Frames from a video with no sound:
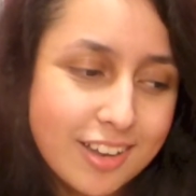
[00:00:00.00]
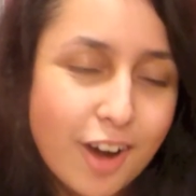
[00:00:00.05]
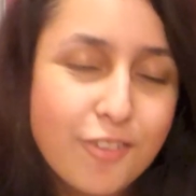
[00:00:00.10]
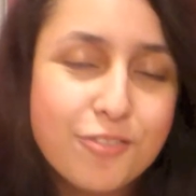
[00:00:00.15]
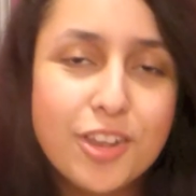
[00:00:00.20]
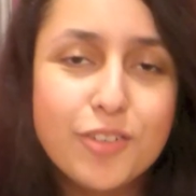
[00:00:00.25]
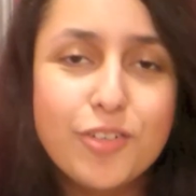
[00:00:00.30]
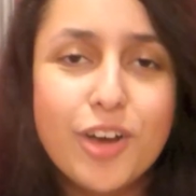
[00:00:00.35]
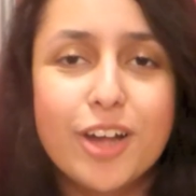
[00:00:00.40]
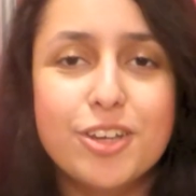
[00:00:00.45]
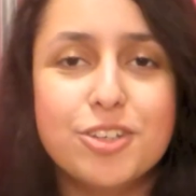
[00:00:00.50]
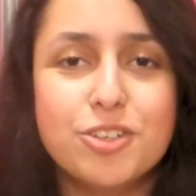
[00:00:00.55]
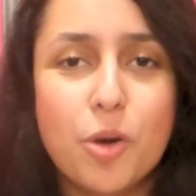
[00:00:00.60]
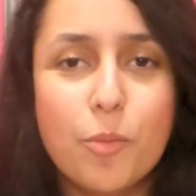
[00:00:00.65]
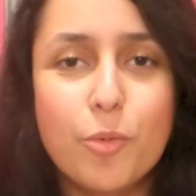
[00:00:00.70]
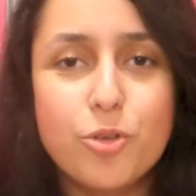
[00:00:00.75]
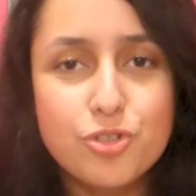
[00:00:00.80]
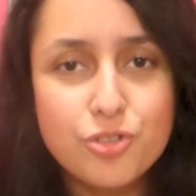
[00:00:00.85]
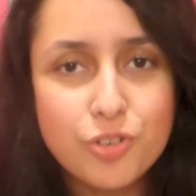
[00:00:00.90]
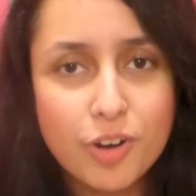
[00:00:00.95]
I've never had so
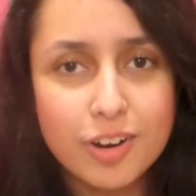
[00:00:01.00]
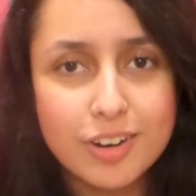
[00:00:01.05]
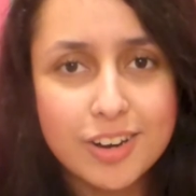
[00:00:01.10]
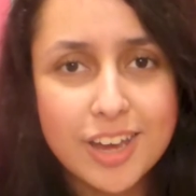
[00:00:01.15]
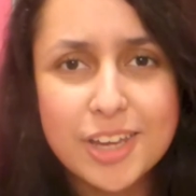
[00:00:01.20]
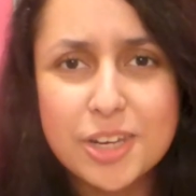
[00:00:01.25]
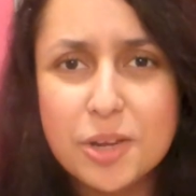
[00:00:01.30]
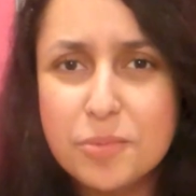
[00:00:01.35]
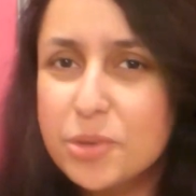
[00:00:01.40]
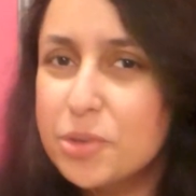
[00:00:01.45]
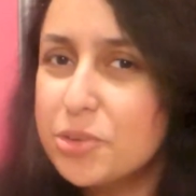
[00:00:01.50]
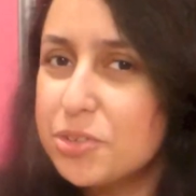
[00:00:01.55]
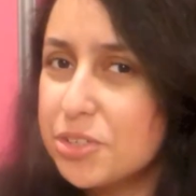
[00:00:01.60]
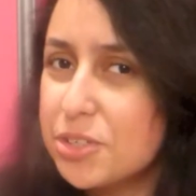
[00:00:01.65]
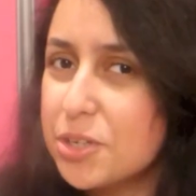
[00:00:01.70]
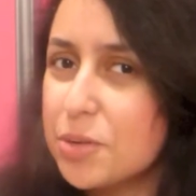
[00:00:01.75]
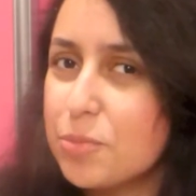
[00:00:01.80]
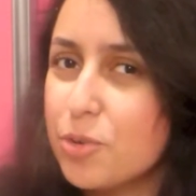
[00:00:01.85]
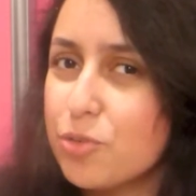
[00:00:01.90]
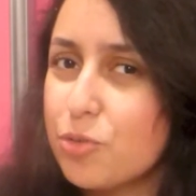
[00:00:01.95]
much fun in a
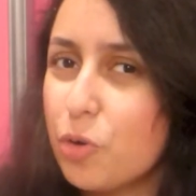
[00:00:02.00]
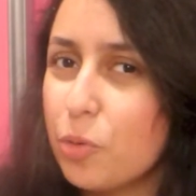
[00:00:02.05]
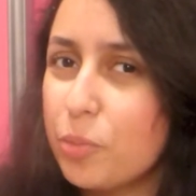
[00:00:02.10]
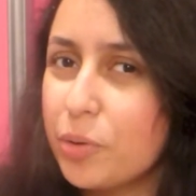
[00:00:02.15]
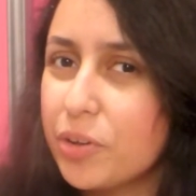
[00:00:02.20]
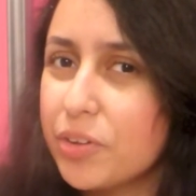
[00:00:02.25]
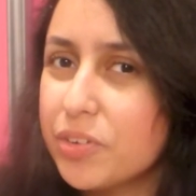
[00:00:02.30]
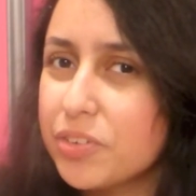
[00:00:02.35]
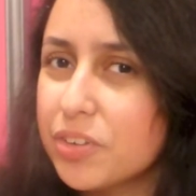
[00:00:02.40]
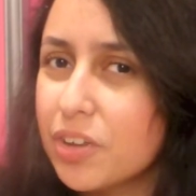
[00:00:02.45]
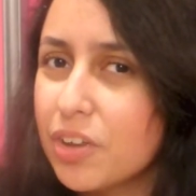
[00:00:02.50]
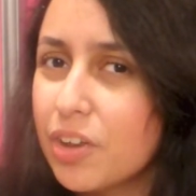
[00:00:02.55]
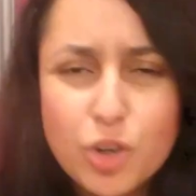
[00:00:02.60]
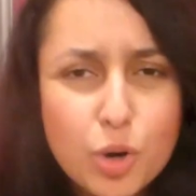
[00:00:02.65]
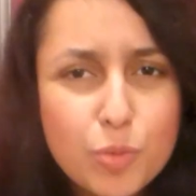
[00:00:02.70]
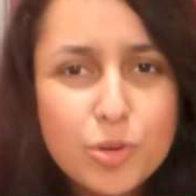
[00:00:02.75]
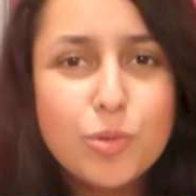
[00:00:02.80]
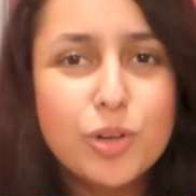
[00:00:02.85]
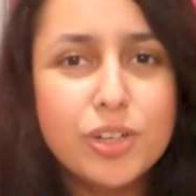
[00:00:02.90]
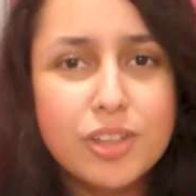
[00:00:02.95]
museum before because
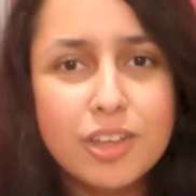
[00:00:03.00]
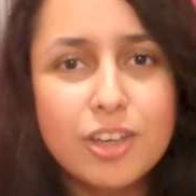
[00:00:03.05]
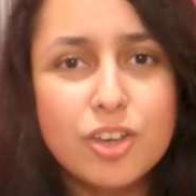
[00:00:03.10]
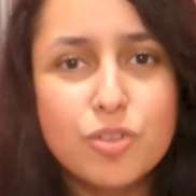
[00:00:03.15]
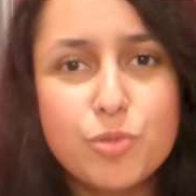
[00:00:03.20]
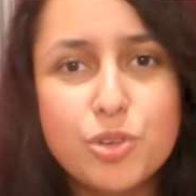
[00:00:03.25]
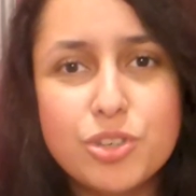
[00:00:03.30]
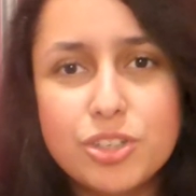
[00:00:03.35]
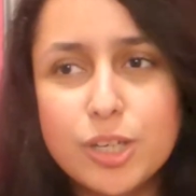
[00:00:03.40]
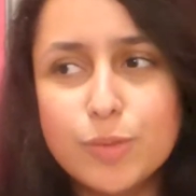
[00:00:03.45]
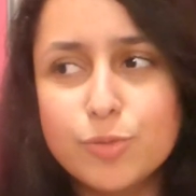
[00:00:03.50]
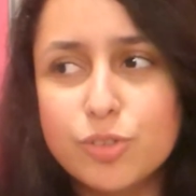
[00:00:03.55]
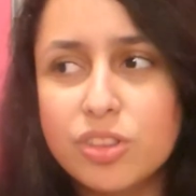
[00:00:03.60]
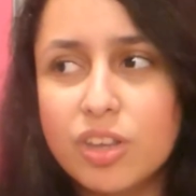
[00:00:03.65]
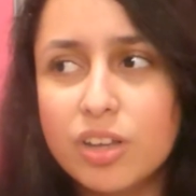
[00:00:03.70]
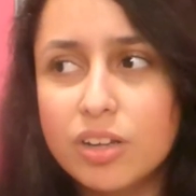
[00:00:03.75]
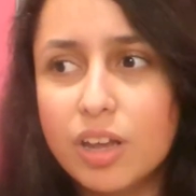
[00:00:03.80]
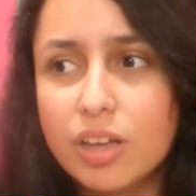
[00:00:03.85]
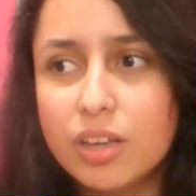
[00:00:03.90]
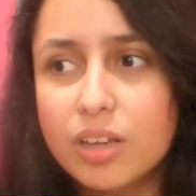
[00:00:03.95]
normally when you think of museums you
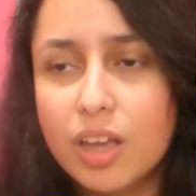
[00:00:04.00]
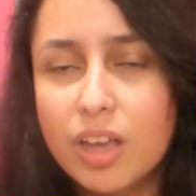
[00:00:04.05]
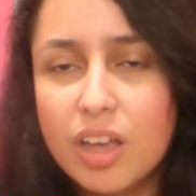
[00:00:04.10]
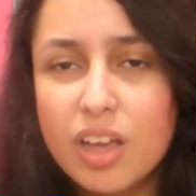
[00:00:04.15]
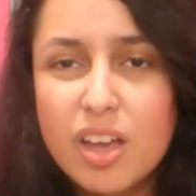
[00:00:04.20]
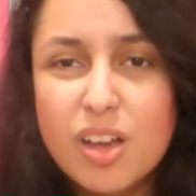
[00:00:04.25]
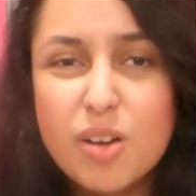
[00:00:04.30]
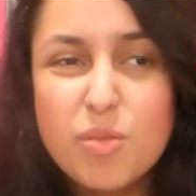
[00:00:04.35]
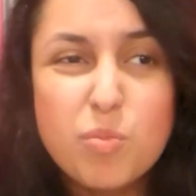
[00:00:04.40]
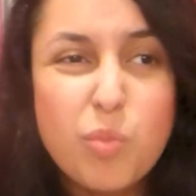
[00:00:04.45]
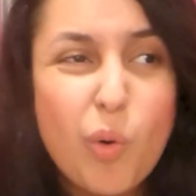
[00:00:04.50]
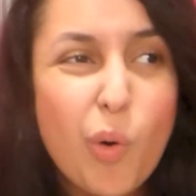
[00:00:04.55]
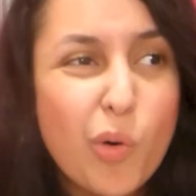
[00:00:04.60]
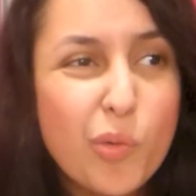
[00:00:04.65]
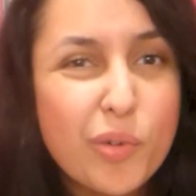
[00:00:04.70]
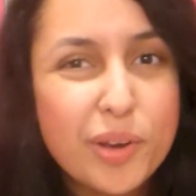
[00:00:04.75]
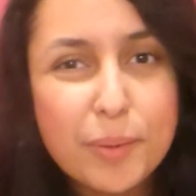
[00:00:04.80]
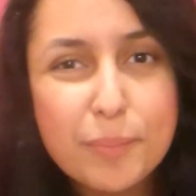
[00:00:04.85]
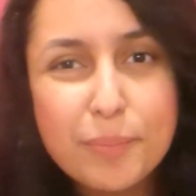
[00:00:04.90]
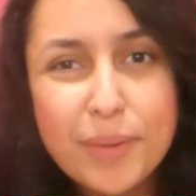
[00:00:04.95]
think like
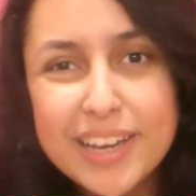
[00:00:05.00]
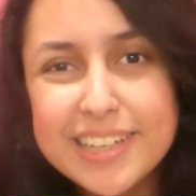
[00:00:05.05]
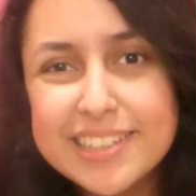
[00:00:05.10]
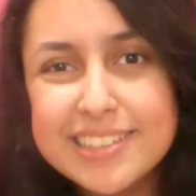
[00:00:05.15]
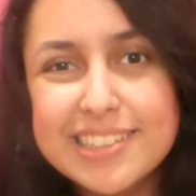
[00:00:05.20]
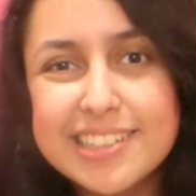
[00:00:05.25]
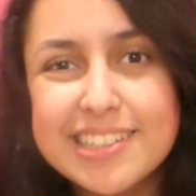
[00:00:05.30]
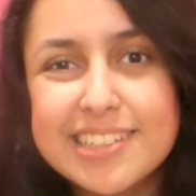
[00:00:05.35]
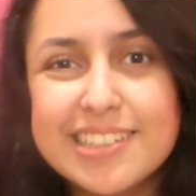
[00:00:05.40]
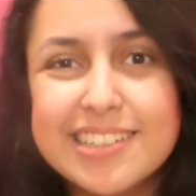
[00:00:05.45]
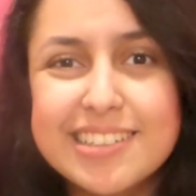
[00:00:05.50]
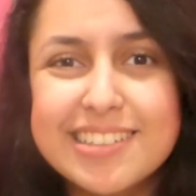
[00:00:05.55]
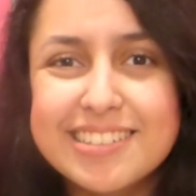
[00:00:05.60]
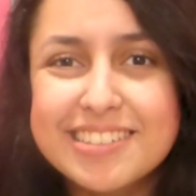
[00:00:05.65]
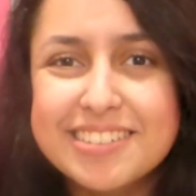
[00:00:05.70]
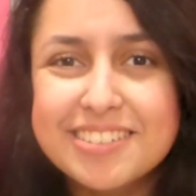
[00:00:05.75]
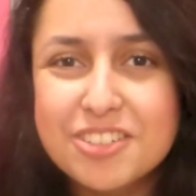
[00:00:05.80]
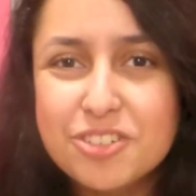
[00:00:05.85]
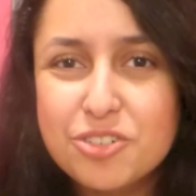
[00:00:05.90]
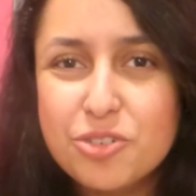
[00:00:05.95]
boring paintings
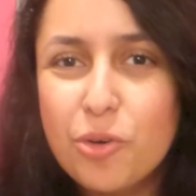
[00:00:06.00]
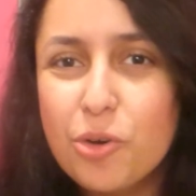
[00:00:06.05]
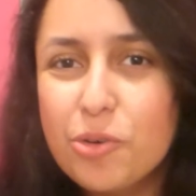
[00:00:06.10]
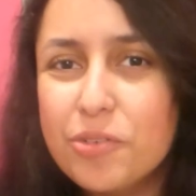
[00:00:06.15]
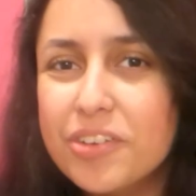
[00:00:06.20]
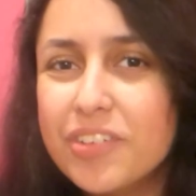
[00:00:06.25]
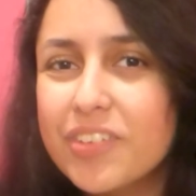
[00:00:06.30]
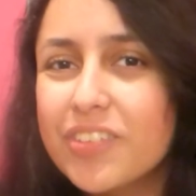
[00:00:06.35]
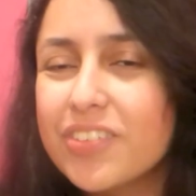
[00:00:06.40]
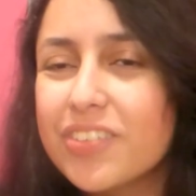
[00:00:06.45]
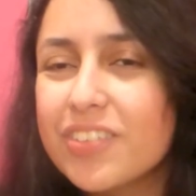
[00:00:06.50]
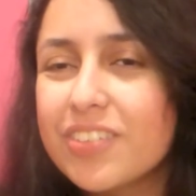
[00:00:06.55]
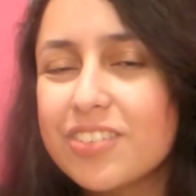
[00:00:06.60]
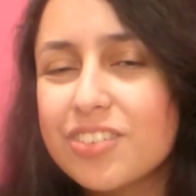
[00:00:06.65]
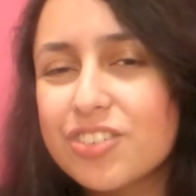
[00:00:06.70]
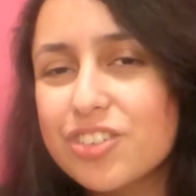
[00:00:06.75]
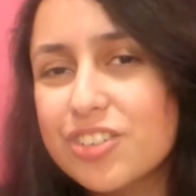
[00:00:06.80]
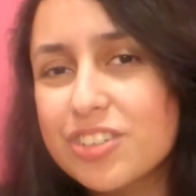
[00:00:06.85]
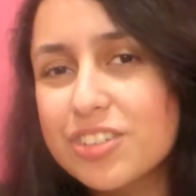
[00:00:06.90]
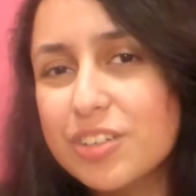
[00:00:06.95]
and drawings
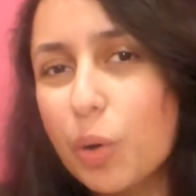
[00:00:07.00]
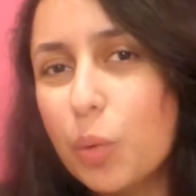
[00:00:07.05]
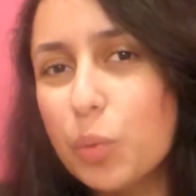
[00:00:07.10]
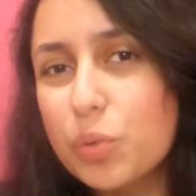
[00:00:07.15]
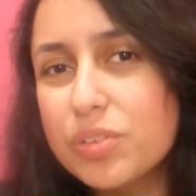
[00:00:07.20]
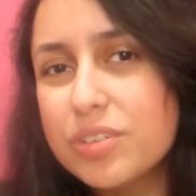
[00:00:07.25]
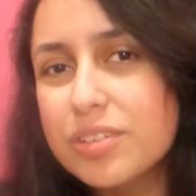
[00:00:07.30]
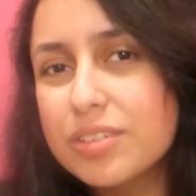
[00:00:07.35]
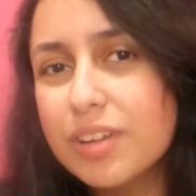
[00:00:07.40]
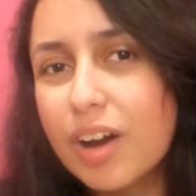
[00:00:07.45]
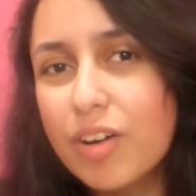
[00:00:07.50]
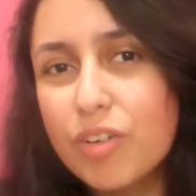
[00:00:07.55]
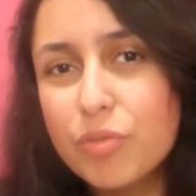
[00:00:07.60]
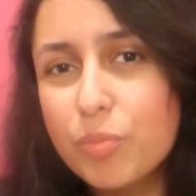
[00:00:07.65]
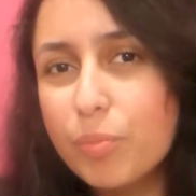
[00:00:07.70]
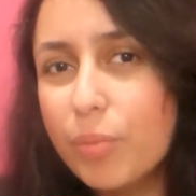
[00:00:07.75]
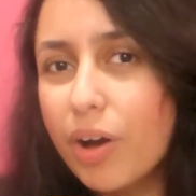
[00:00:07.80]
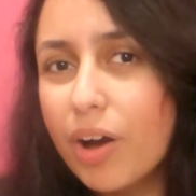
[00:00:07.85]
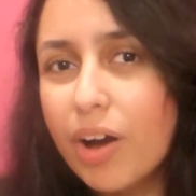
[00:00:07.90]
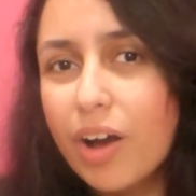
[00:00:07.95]
and just old
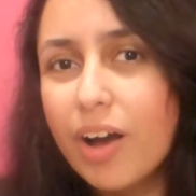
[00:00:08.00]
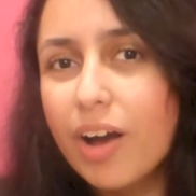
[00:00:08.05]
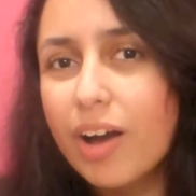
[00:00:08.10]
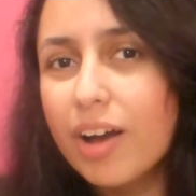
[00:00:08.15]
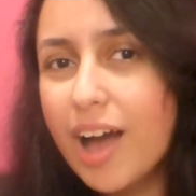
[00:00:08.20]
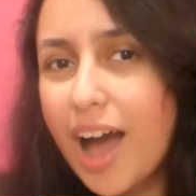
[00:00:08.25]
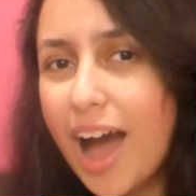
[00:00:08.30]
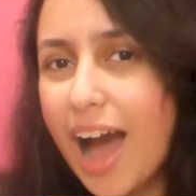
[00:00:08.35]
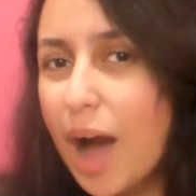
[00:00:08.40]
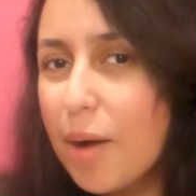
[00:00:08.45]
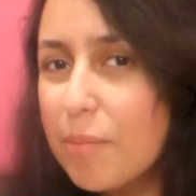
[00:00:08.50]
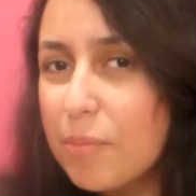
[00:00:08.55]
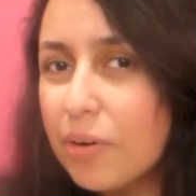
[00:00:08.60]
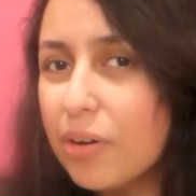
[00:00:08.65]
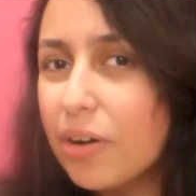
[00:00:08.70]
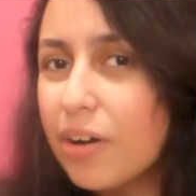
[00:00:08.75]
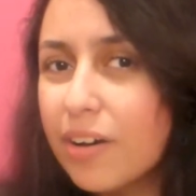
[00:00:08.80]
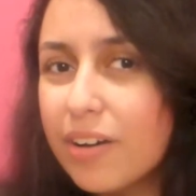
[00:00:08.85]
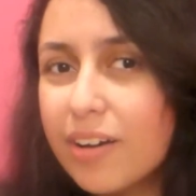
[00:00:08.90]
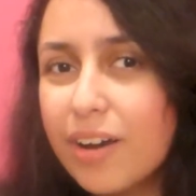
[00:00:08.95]
stuff but
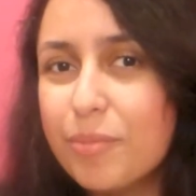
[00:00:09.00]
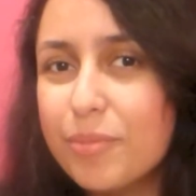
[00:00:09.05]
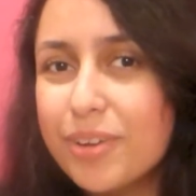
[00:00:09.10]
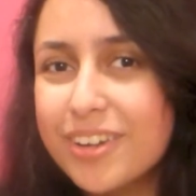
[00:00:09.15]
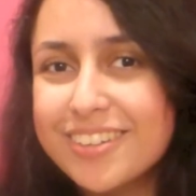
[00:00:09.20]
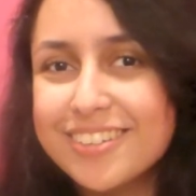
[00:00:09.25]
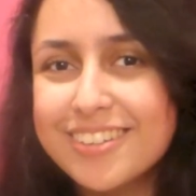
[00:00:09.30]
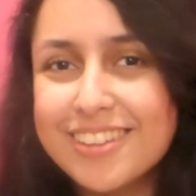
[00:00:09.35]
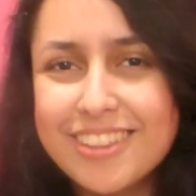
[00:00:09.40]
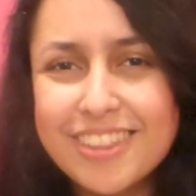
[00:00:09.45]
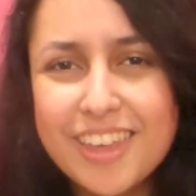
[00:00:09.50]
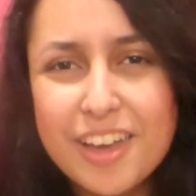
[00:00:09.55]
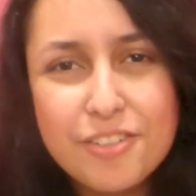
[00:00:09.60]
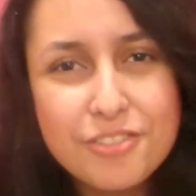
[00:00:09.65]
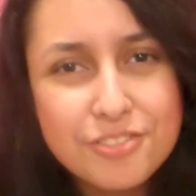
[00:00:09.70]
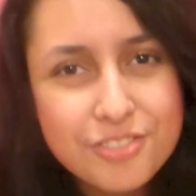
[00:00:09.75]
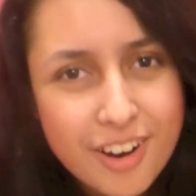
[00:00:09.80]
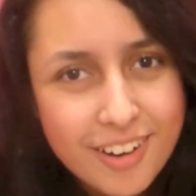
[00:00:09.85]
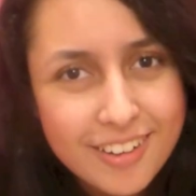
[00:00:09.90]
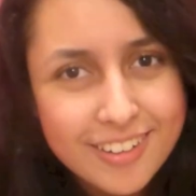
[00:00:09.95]
ABBA, I mean, they're
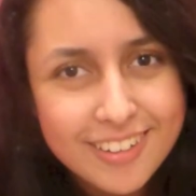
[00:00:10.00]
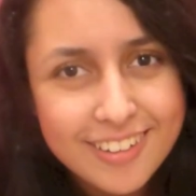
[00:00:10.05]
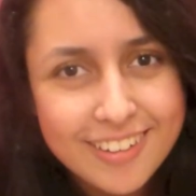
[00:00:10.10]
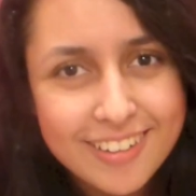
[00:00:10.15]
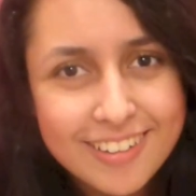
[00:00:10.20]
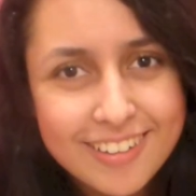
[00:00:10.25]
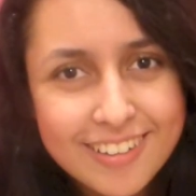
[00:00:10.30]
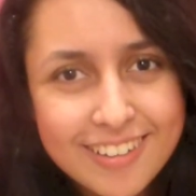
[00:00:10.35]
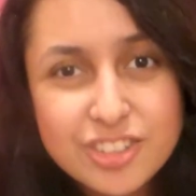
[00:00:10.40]
fun.